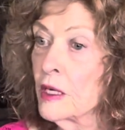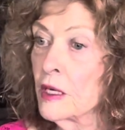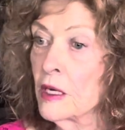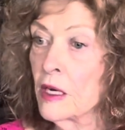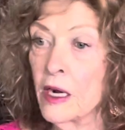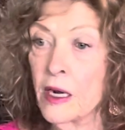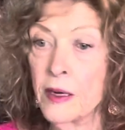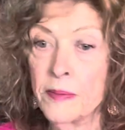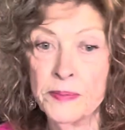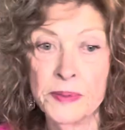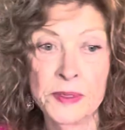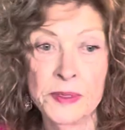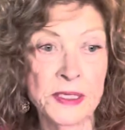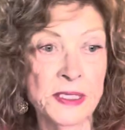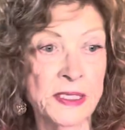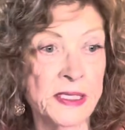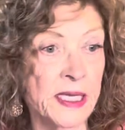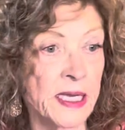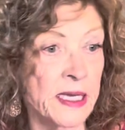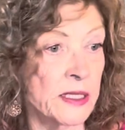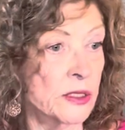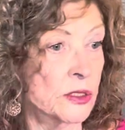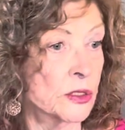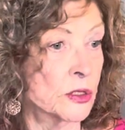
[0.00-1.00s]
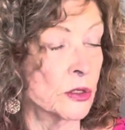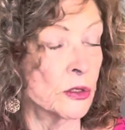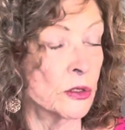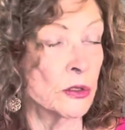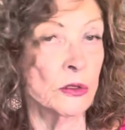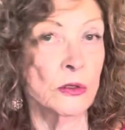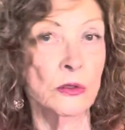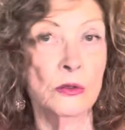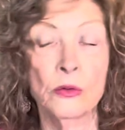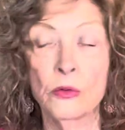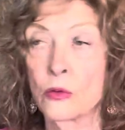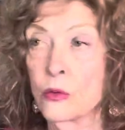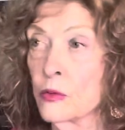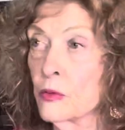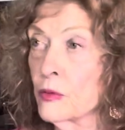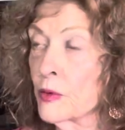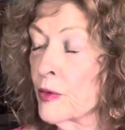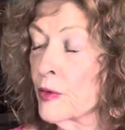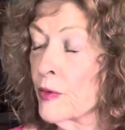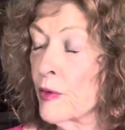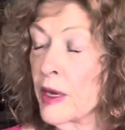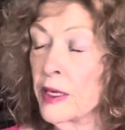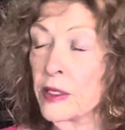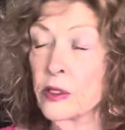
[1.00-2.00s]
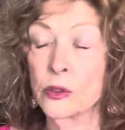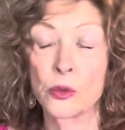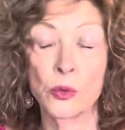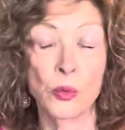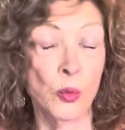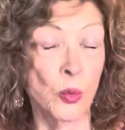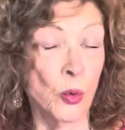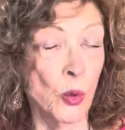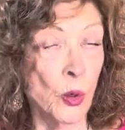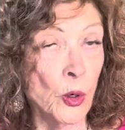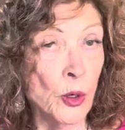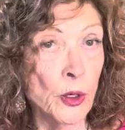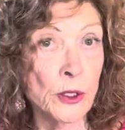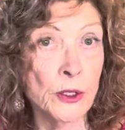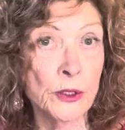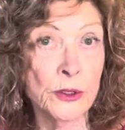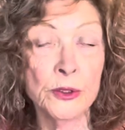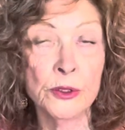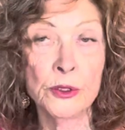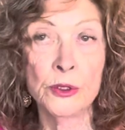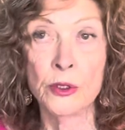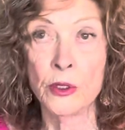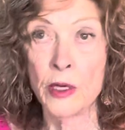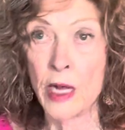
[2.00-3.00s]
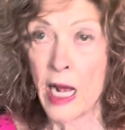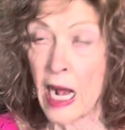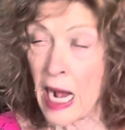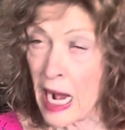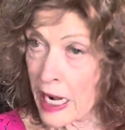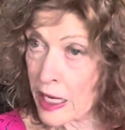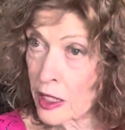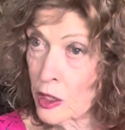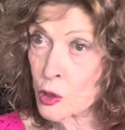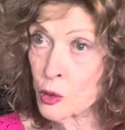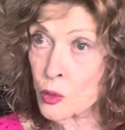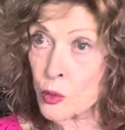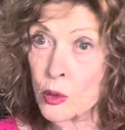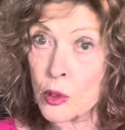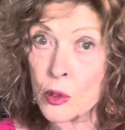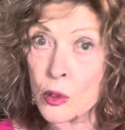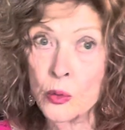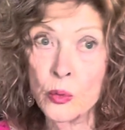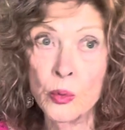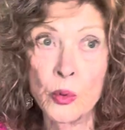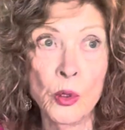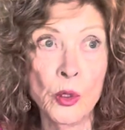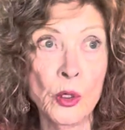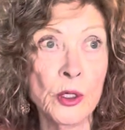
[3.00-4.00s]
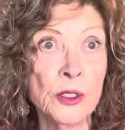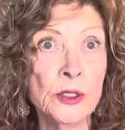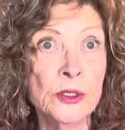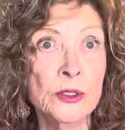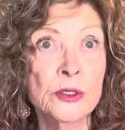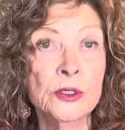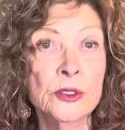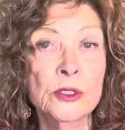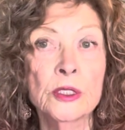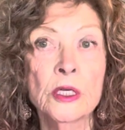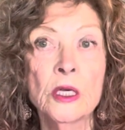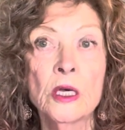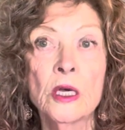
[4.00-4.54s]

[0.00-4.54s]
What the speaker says: upset or threatened wars or actual wars,